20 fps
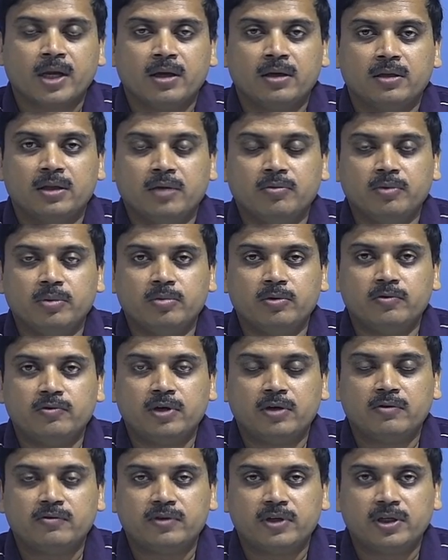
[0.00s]
Then we moved
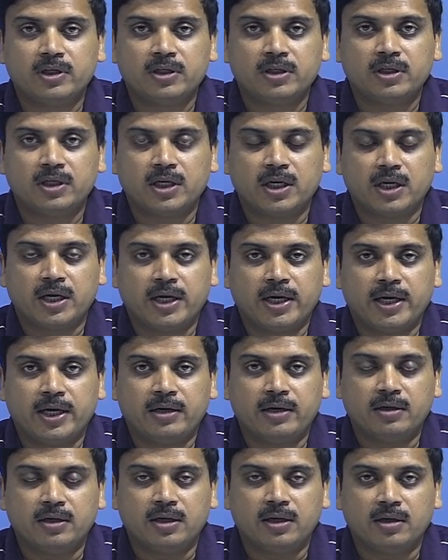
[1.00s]
on further
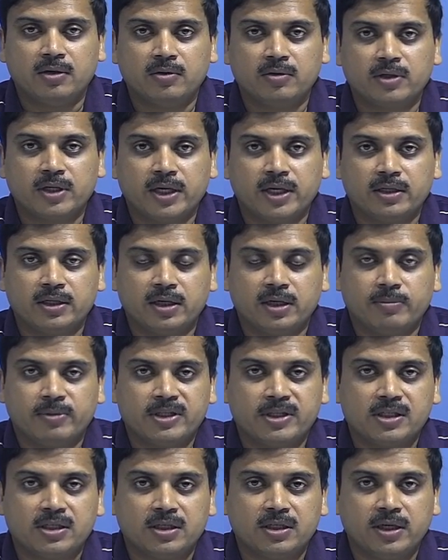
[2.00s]
and looked at the
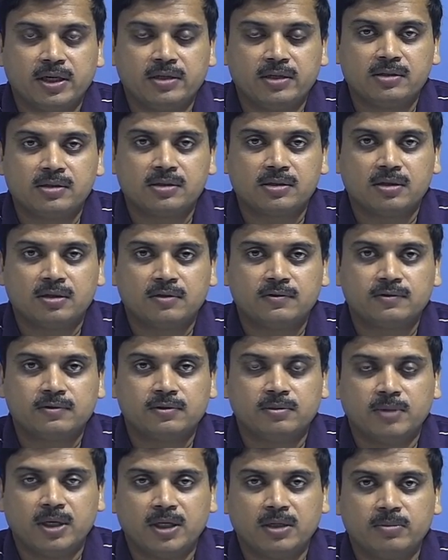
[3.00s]
capacity gains of
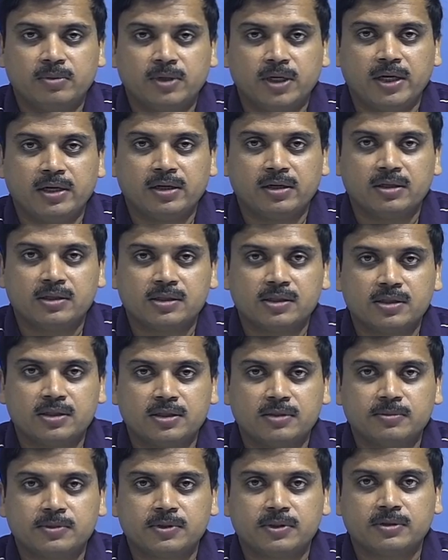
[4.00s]
multiple antenna
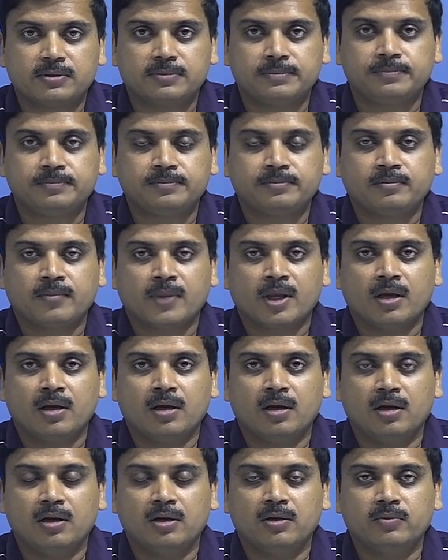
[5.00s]
systems.
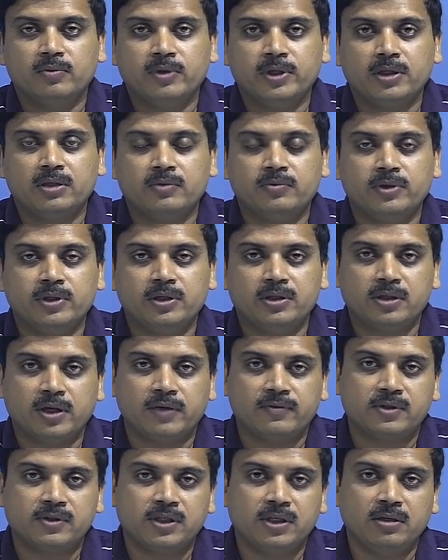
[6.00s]
We
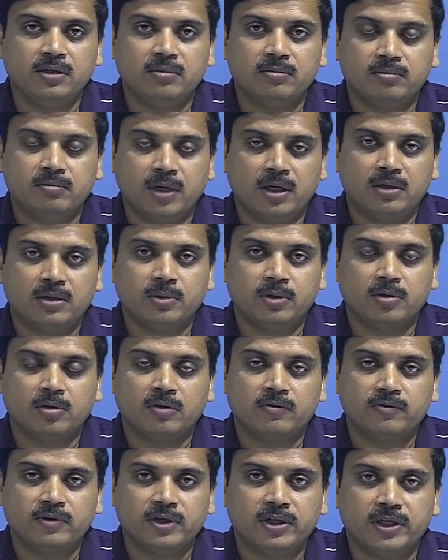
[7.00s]
have seen multiple
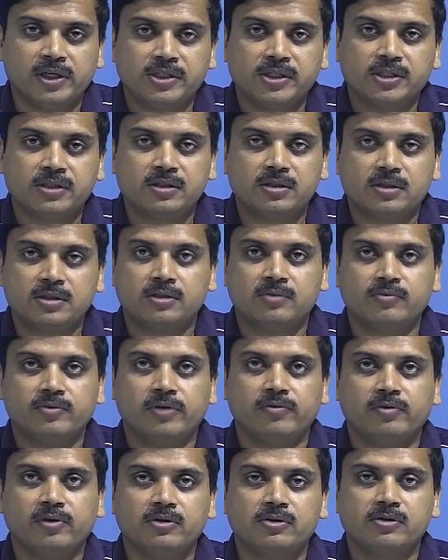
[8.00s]
configurations. We
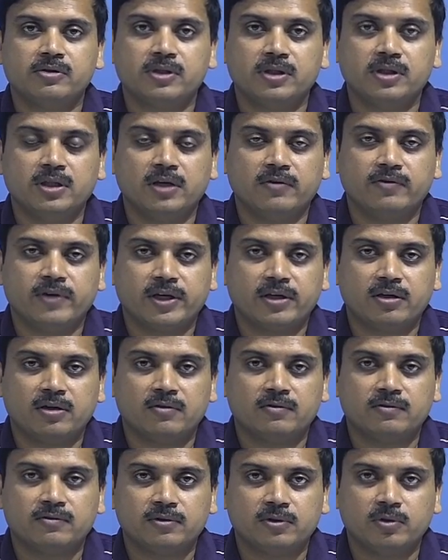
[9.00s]
have also seen the effect of
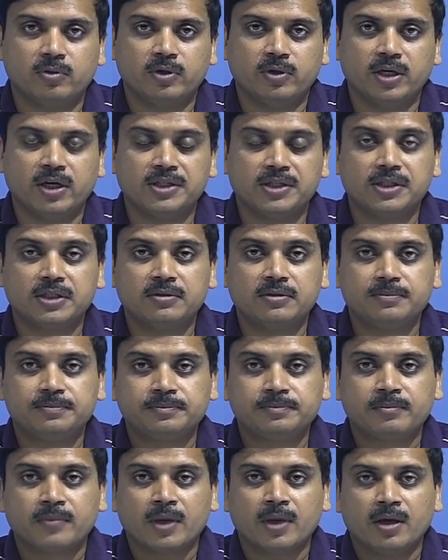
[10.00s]
correlation,
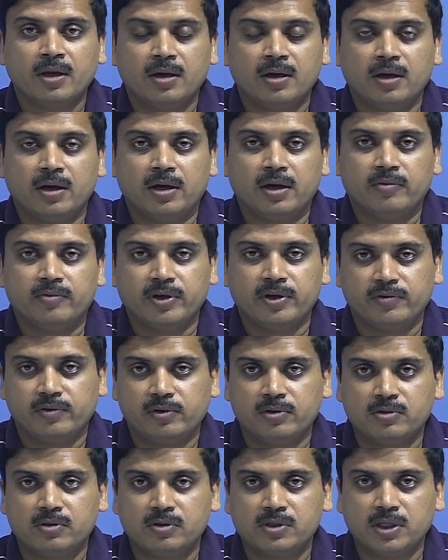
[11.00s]
and we have
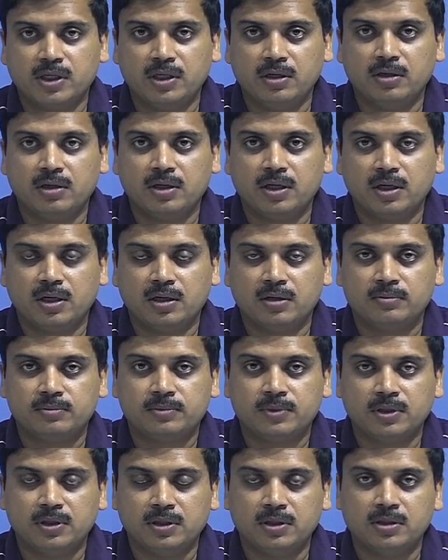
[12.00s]
also seen
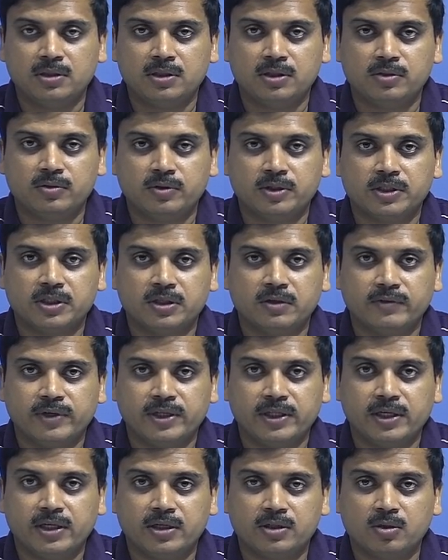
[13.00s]
the situation when
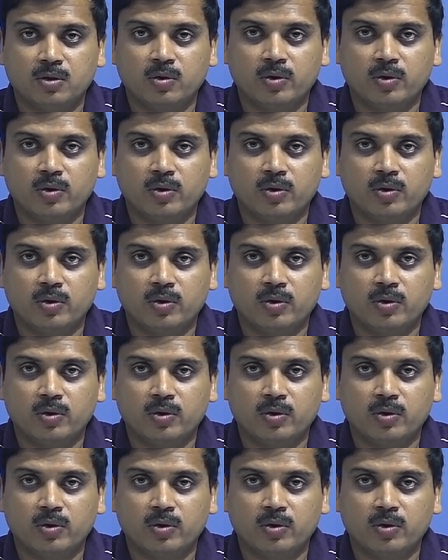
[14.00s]
there is low